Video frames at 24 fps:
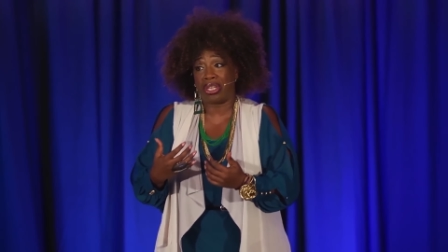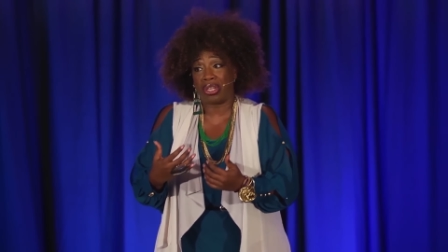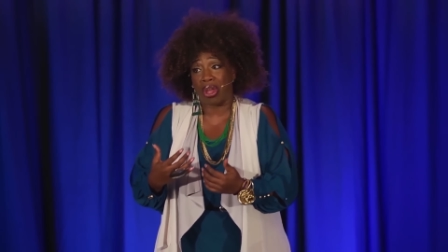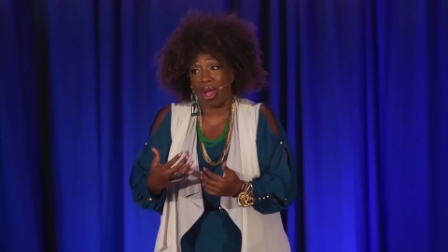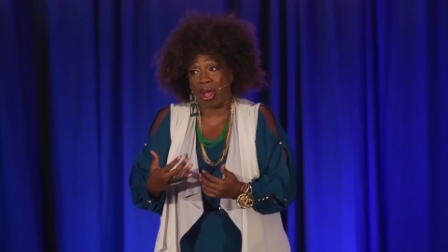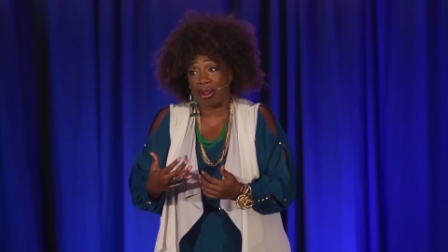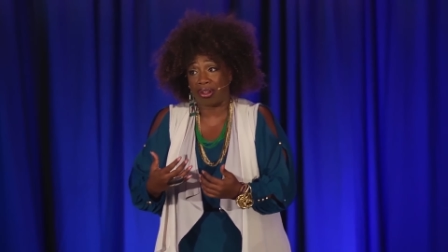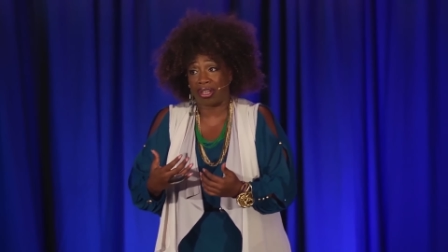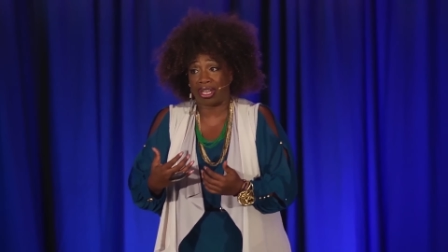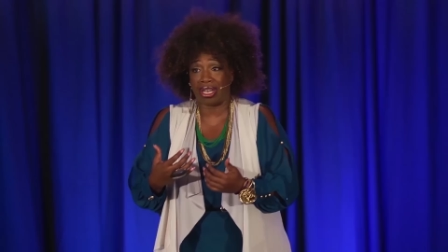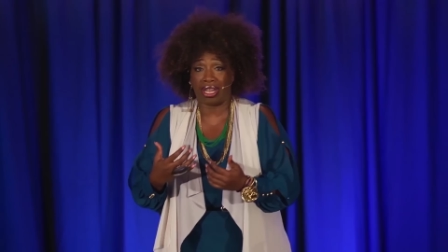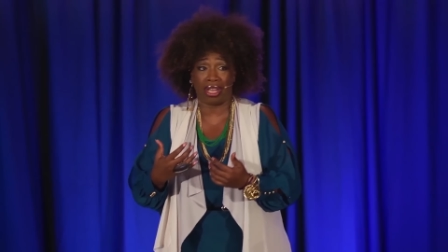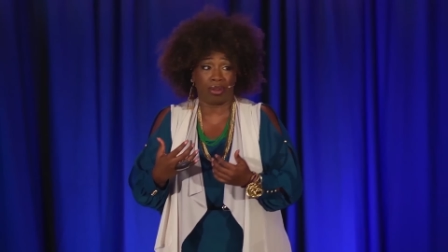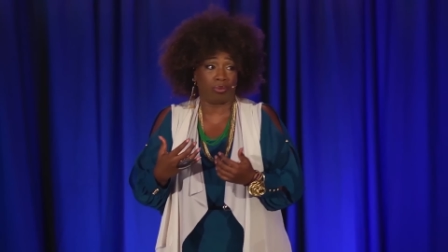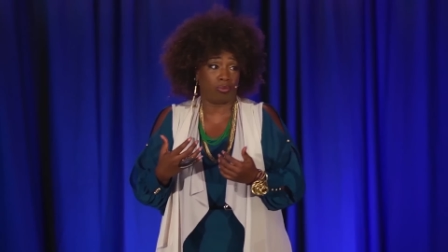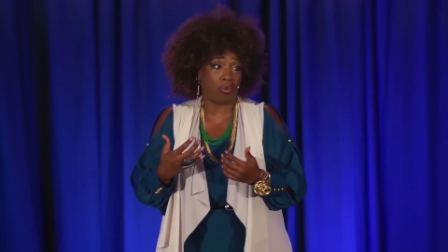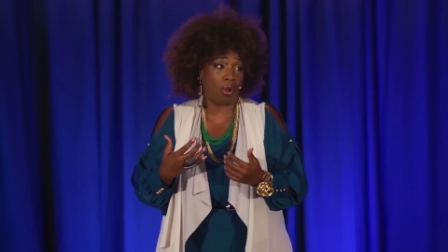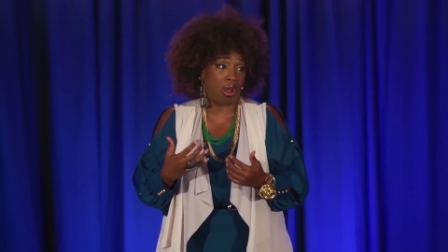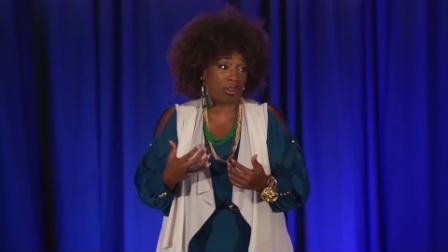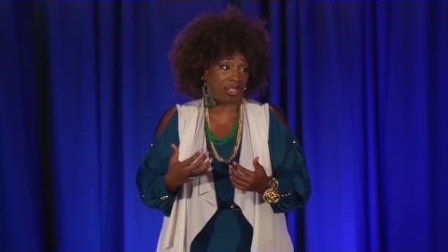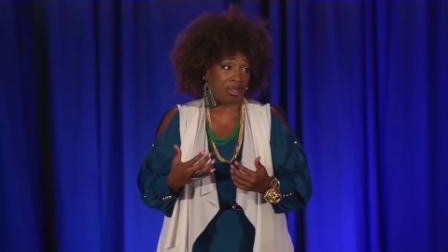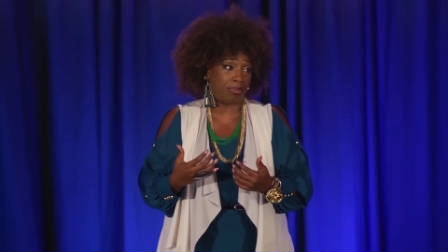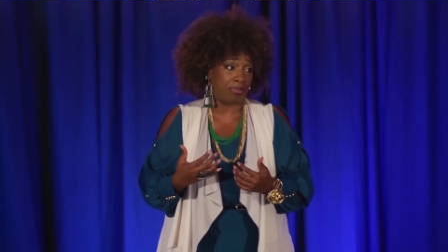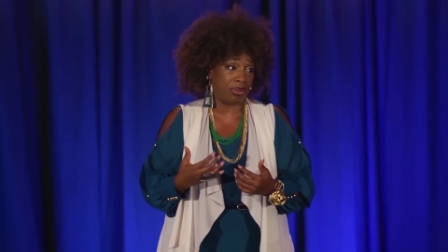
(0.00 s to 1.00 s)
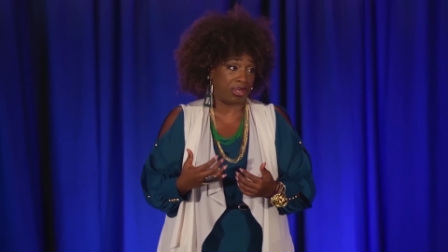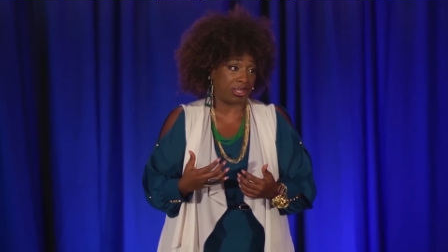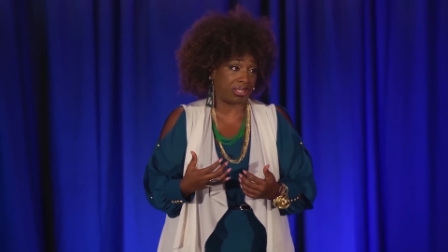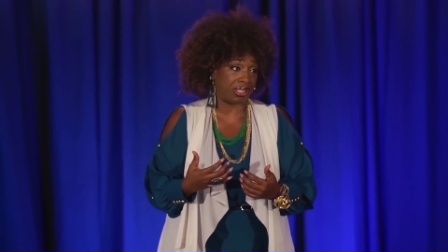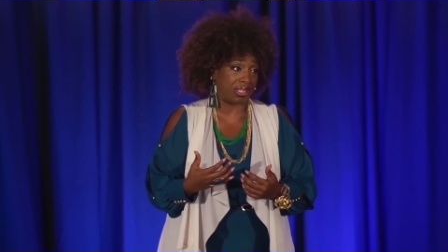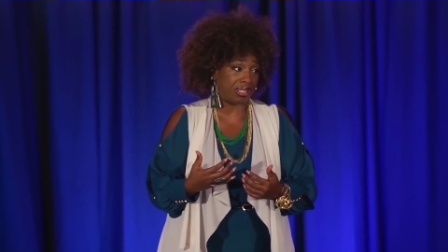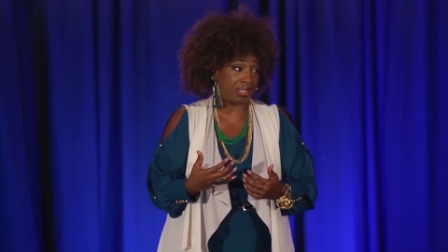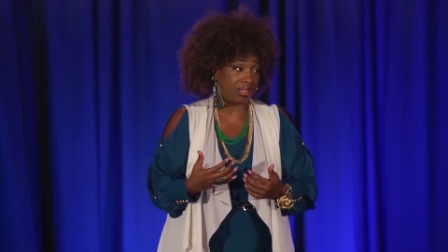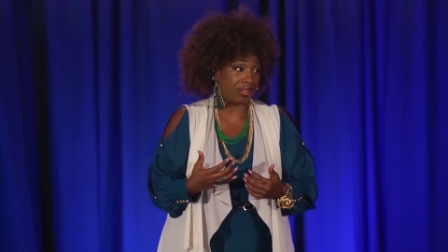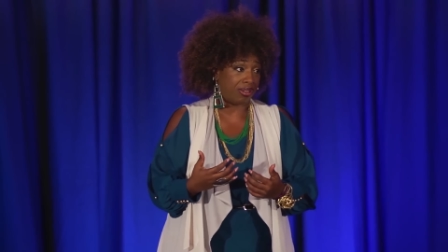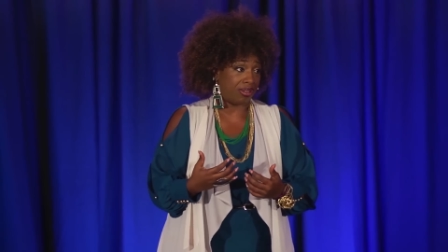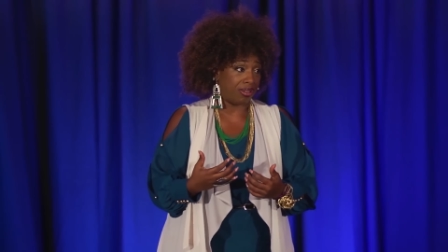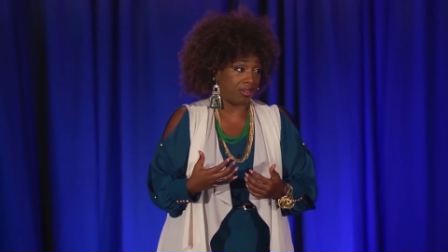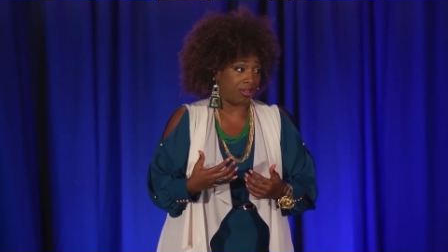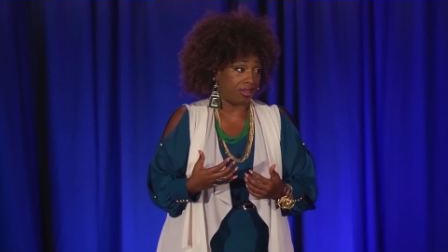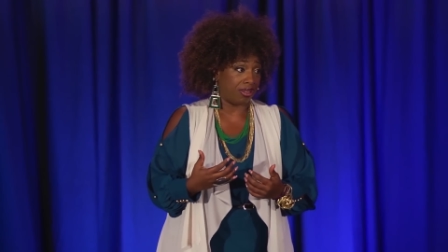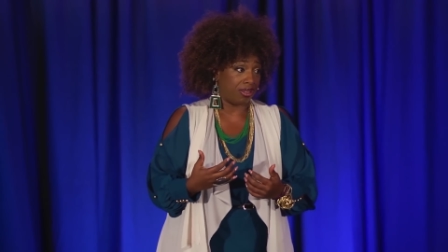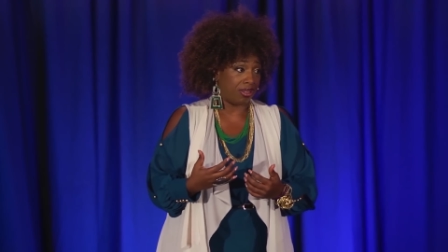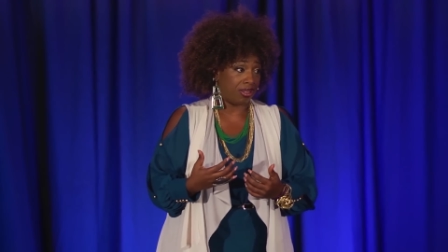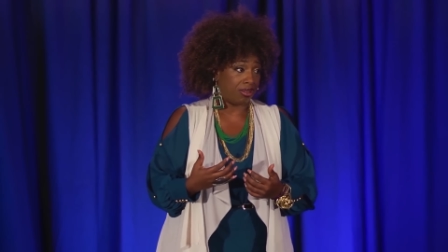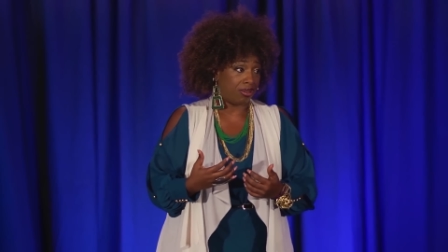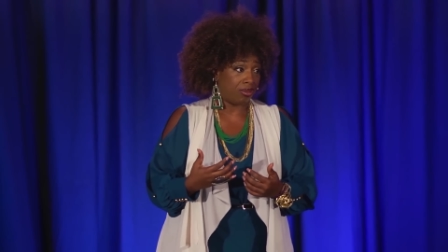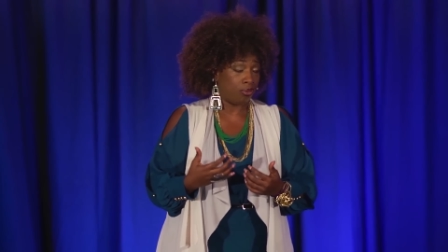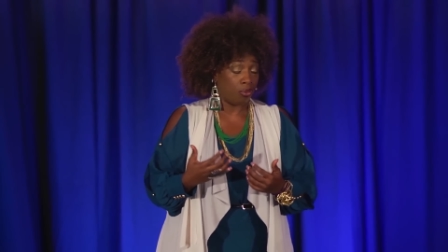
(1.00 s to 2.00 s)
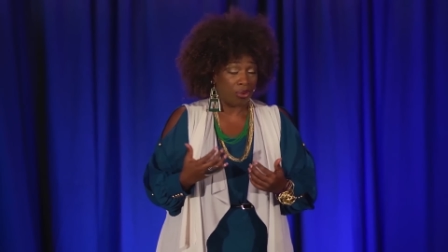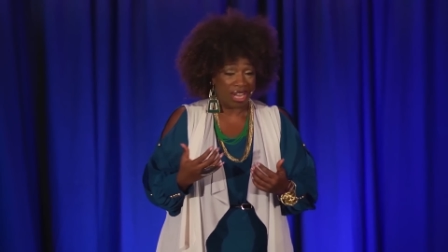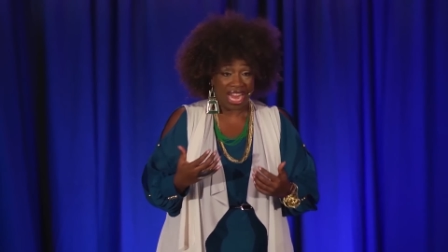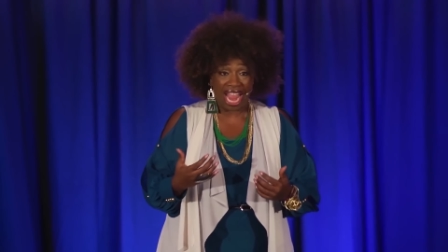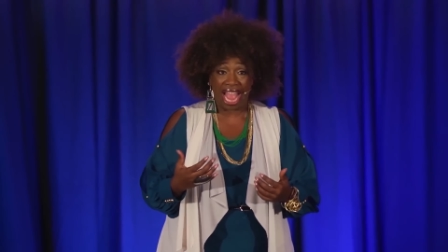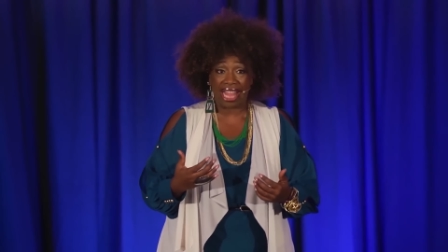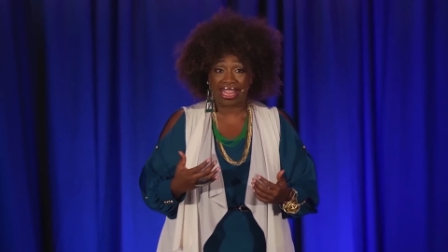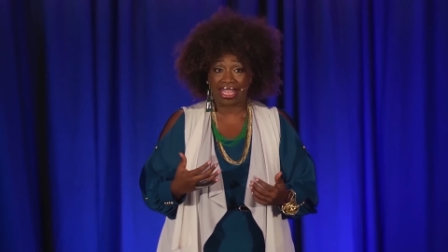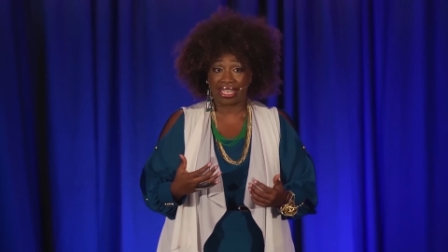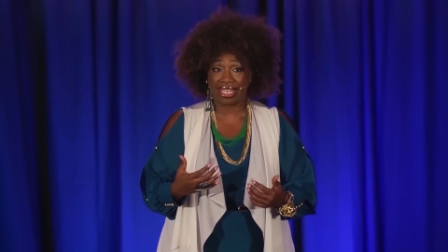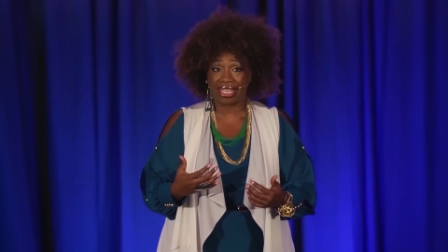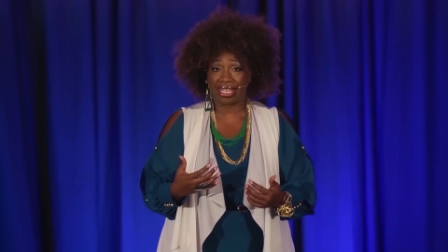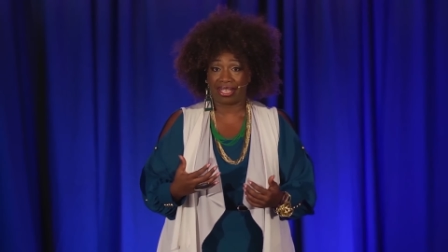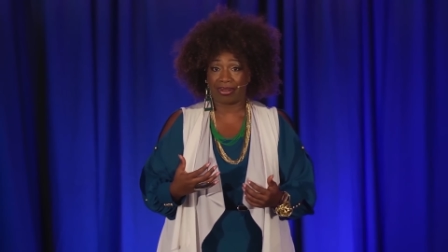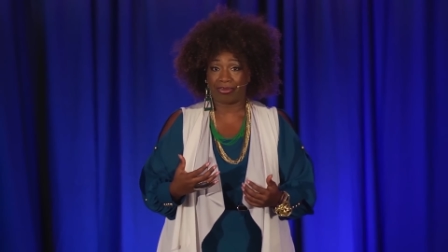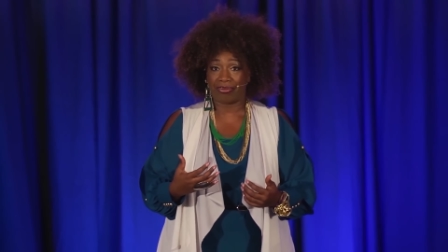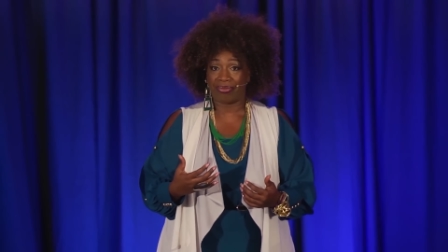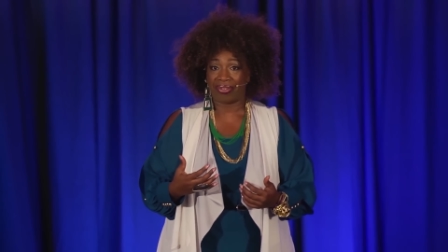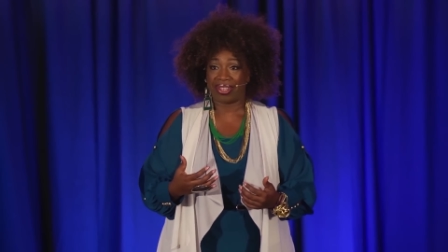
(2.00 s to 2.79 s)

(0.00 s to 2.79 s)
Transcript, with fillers: Dalton and Walden Books. Reality.